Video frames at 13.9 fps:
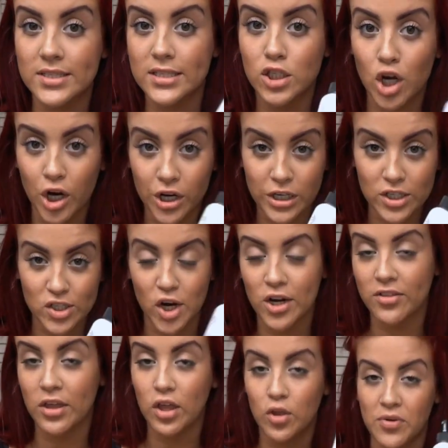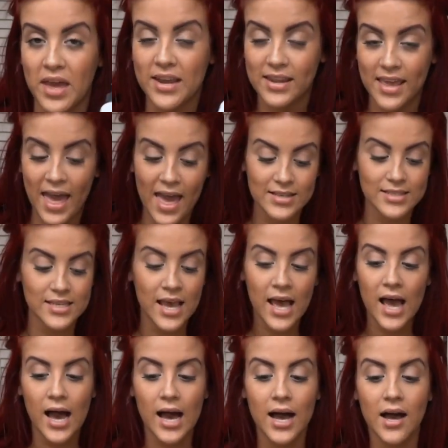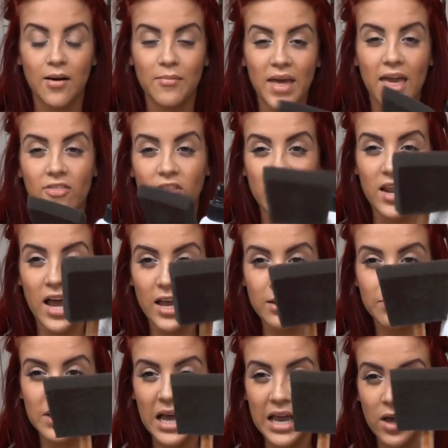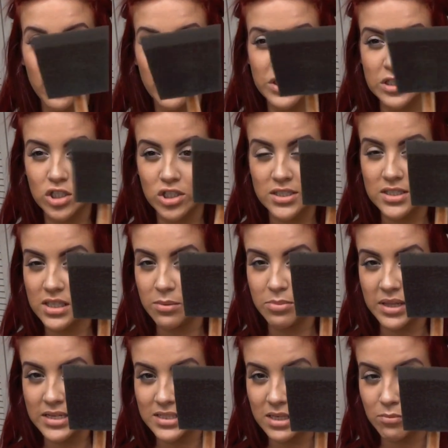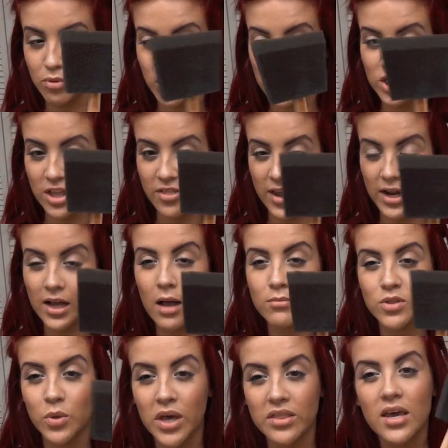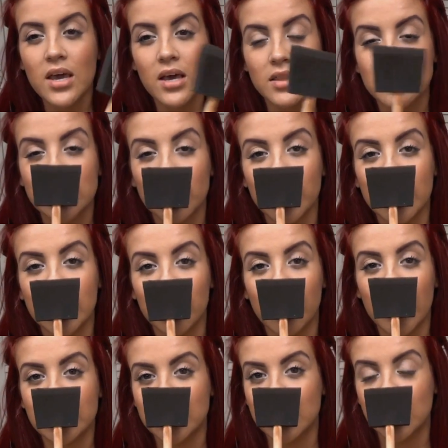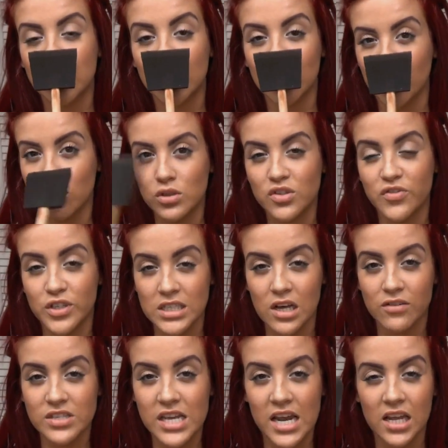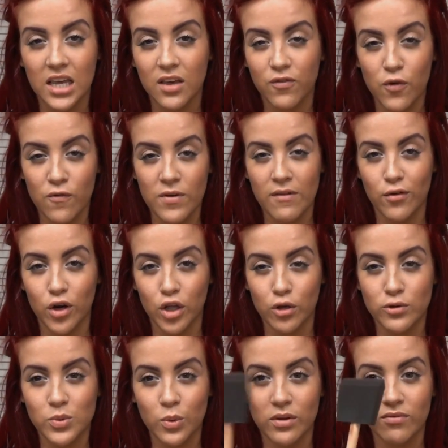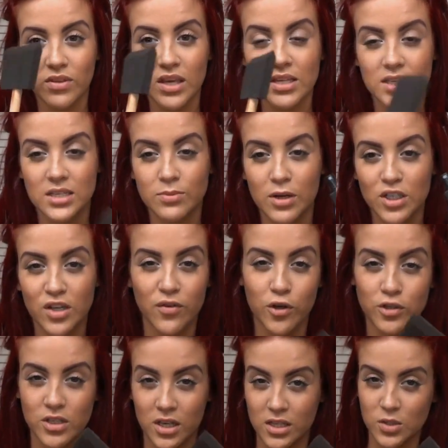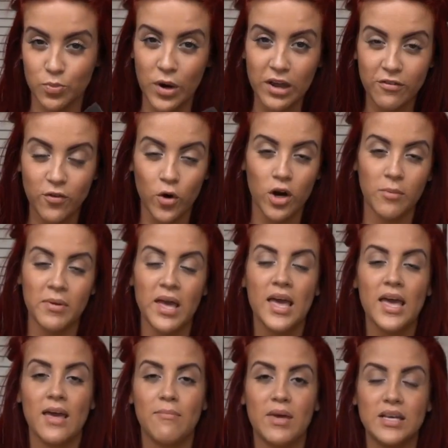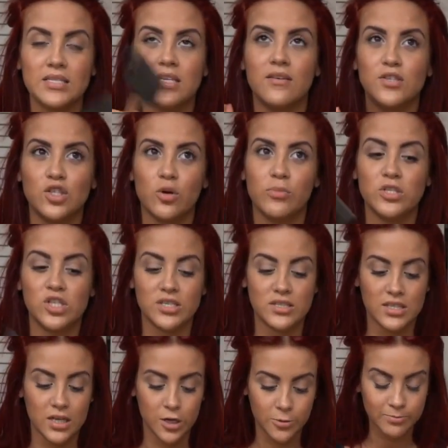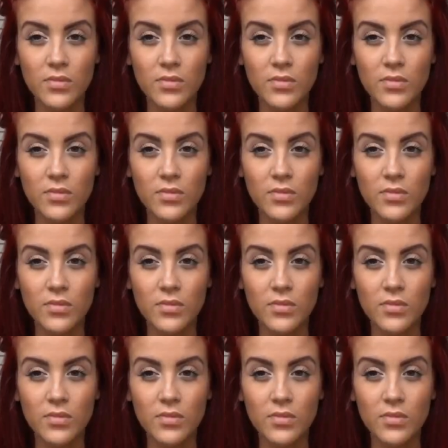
the darkest dark that you can get. And then I apply it with just the blending brush that it comes with. These are really great to use for self-tanning if you've never used one of these, especially if you're using a spray form. It makes stuff so much easier.